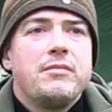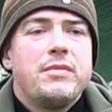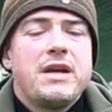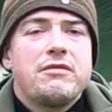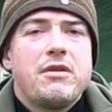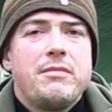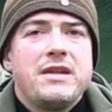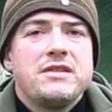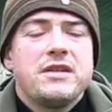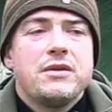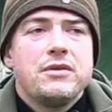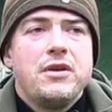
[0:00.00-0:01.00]
being
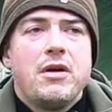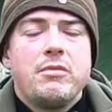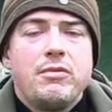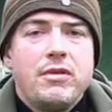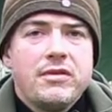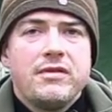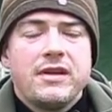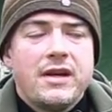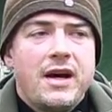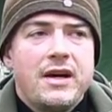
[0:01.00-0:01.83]
romantic or not, but one thing that